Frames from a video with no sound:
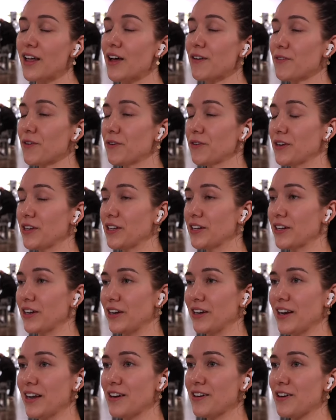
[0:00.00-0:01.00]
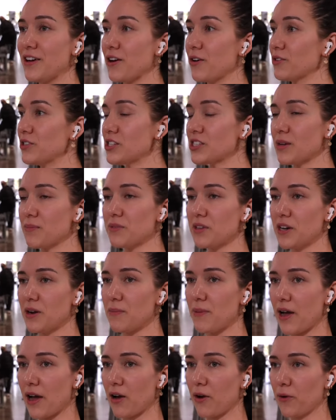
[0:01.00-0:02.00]
really good. I don't know, just something
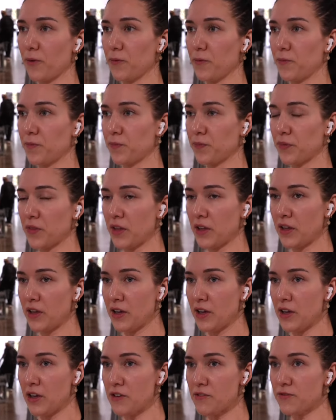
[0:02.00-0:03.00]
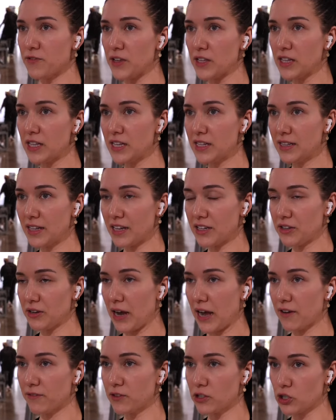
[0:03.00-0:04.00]
about feeling like you
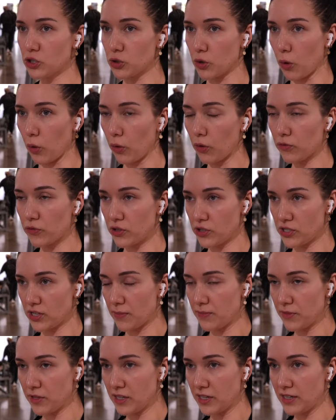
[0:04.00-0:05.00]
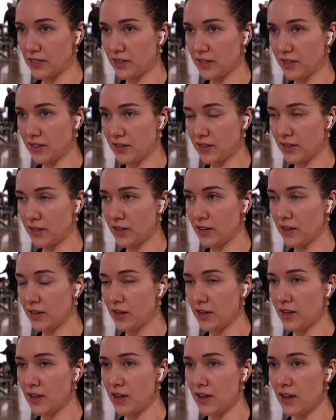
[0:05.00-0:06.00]
have control over something.
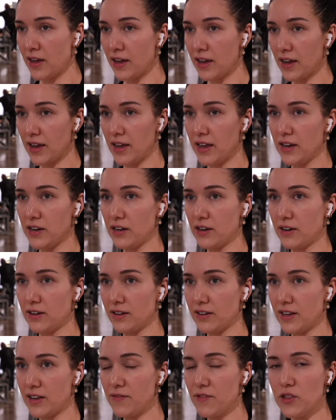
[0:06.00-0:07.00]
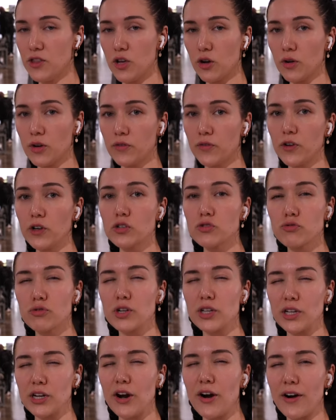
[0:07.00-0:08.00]
And even though it feels
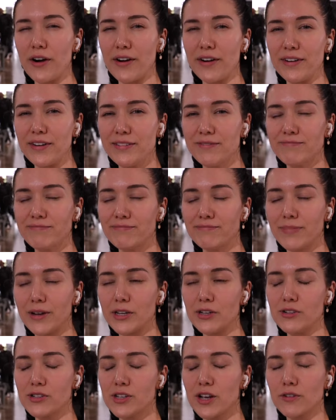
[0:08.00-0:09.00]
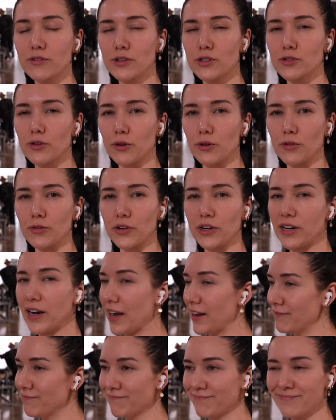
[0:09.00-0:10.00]
really hard, but you still have control over it.
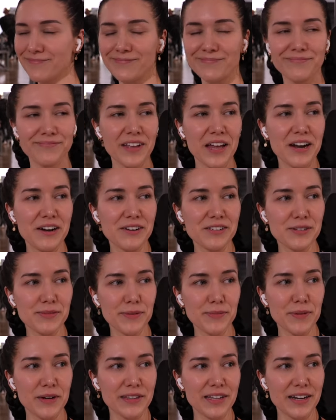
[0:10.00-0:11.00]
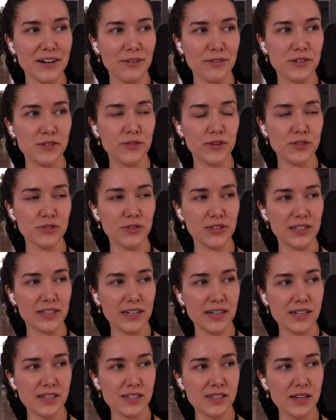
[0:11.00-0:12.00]
I don't know, something about that always feels really
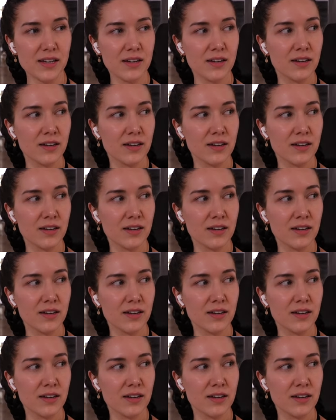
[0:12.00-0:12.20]
nice.